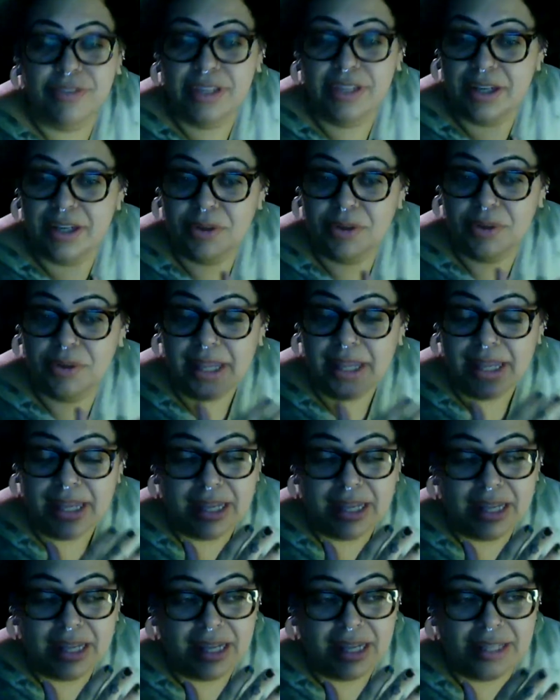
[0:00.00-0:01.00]

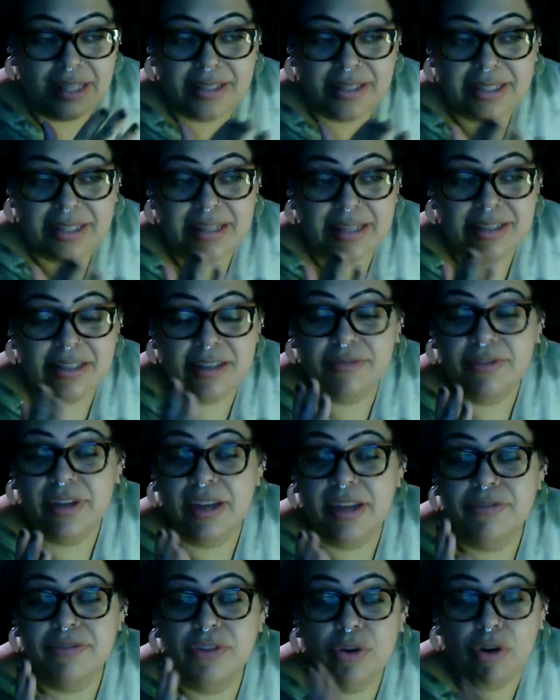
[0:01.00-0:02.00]
in the sense of
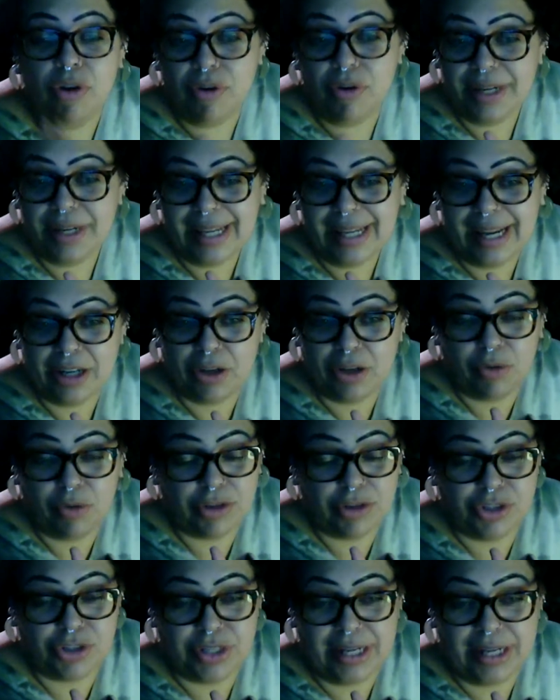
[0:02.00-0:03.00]
if you already had a
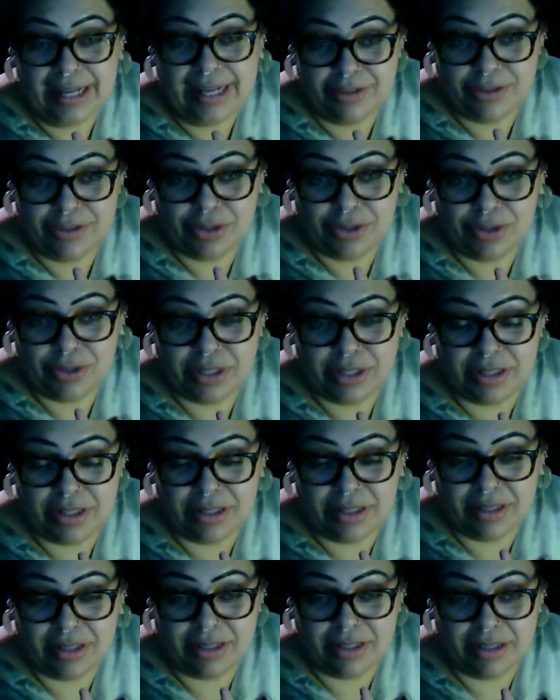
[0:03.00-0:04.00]
question answered,
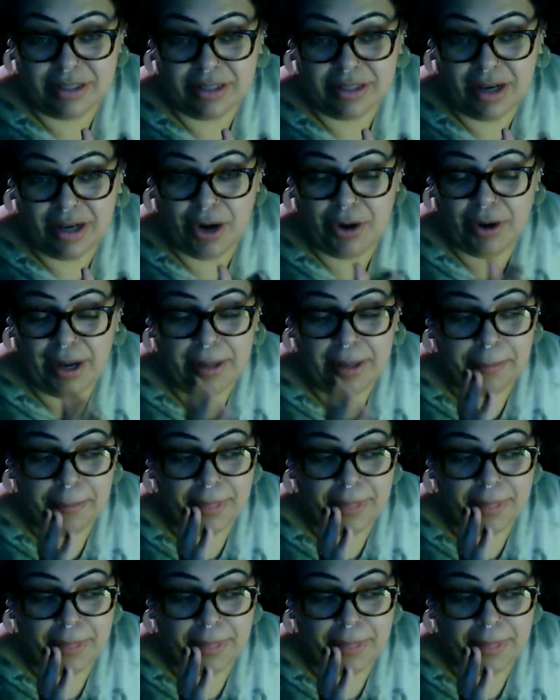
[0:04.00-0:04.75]
all right,